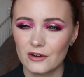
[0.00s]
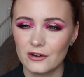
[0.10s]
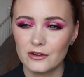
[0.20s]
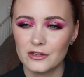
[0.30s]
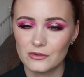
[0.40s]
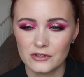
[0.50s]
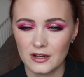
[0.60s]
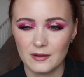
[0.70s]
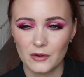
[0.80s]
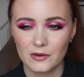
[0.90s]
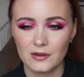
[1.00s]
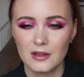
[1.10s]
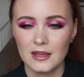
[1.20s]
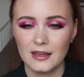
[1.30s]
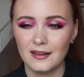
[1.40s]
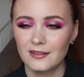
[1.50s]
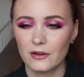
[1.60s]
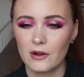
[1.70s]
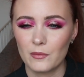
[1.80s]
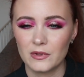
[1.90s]
her username on
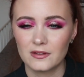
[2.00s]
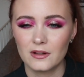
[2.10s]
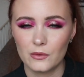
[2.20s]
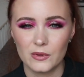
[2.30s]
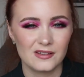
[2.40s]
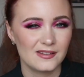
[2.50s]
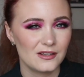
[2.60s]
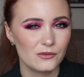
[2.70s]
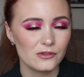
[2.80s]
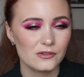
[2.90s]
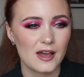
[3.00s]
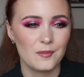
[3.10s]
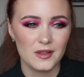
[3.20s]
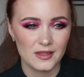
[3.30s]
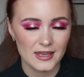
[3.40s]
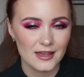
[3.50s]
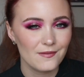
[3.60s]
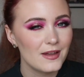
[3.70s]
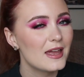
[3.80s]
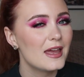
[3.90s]
Instagram is Glowing Citrus. I
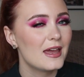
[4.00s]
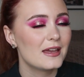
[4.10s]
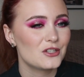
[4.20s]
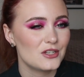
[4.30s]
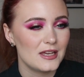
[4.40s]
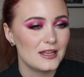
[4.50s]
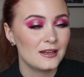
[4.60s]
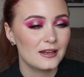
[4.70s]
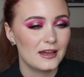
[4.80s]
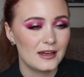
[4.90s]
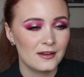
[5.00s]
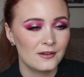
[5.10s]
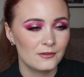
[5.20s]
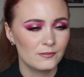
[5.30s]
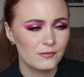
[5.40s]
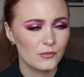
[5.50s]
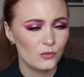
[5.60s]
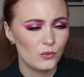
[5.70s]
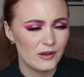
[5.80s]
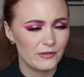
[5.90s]
believe she
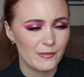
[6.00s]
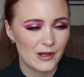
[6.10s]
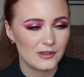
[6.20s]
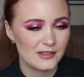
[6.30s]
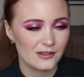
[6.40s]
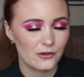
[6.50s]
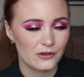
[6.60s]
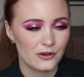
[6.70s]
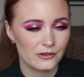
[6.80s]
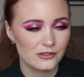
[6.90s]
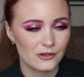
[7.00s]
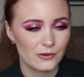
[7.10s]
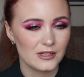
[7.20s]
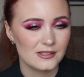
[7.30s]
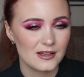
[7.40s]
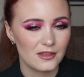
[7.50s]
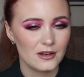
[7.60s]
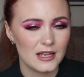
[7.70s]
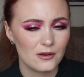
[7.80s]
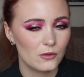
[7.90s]
raved about this on her stories the
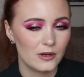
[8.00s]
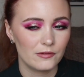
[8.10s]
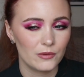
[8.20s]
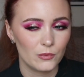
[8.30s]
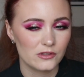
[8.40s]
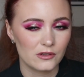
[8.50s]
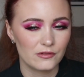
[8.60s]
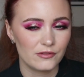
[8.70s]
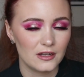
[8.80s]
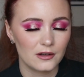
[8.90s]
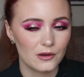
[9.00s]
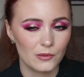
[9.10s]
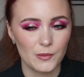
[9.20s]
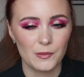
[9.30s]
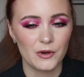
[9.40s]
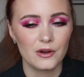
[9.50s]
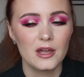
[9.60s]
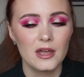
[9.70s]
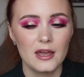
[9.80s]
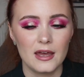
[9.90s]
other day, or if it was on her feed, I can't remember,
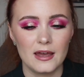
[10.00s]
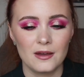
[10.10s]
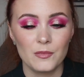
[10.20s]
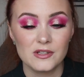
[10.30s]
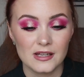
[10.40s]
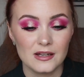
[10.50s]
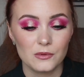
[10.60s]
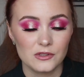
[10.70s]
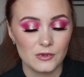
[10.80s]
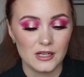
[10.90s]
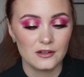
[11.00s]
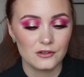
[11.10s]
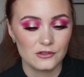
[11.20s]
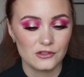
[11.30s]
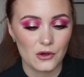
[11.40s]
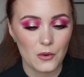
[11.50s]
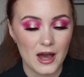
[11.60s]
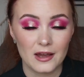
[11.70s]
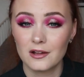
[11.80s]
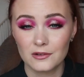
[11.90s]
but said it was really good.
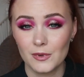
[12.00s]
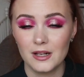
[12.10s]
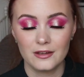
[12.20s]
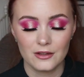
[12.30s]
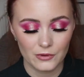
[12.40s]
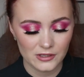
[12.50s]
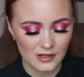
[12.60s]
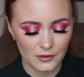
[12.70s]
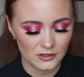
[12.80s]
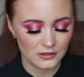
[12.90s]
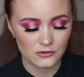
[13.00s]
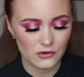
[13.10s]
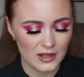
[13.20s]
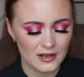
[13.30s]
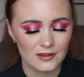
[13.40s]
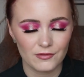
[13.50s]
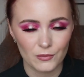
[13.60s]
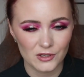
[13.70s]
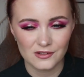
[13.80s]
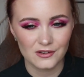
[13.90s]
So I got really curious and I wanted to try it. If
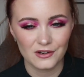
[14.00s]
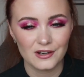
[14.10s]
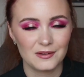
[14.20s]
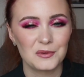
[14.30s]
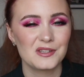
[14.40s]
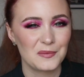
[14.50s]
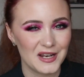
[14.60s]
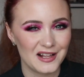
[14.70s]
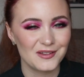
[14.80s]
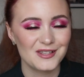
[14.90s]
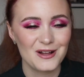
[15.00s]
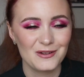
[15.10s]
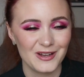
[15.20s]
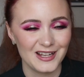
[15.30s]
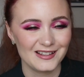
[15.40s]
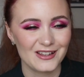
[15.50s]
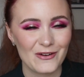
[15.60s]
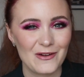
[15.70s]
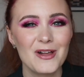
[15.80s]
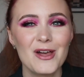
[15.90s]
it wasn't her, it was someone else on my
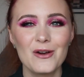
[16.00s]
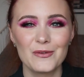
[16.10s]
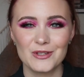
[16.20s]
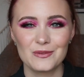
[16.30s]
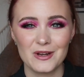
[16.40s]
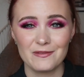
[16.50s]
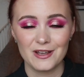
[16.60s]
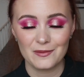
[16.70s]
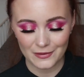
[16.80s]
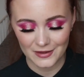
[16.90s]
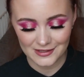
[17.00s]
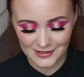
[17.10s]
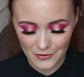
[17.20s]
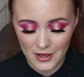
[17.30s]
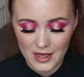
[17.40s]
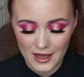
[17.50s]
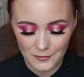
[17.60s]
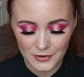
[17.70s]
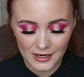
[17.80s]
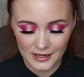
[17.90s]
Instagram was raving about this, so
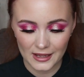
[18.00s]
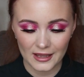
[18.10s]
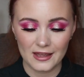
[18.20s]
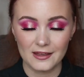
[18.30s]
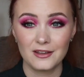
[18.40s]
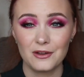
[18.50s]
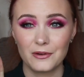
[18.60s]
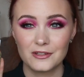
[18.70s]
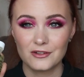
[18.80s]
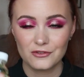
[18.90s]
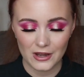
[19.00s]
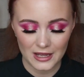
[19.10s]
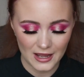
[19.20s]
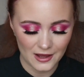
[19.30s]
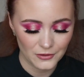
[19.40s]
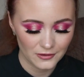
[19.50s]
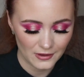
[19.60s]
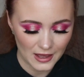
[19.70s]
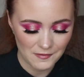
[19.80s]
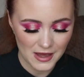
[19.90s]
I'm really curious to try it
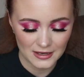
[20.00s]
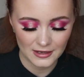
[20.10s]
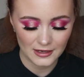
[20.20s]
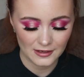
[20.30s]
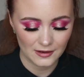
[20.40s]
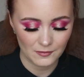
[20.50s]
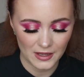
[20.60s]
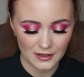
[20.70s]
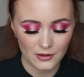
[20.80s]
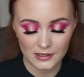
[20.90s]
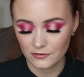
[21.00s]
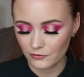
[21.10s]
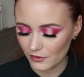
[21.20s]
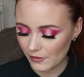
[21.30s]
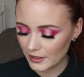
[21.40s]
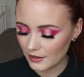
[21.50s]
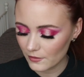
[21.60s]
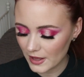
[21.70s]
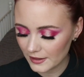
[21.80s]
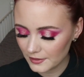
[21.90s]
out. I've had it in my collection for a
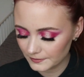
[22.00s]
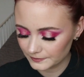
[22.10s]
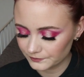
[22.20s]
little while.